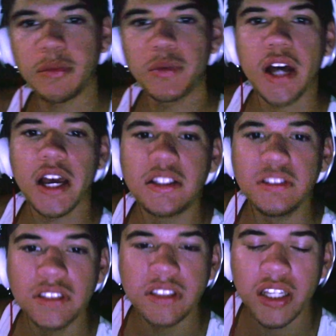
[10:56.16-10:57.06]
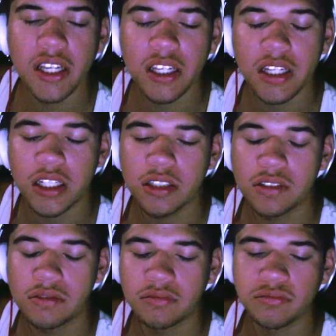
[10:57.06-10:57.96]
um, but what I do
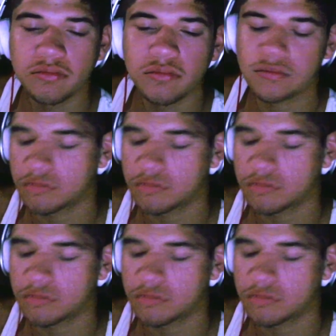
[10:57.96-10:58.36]
say, uh,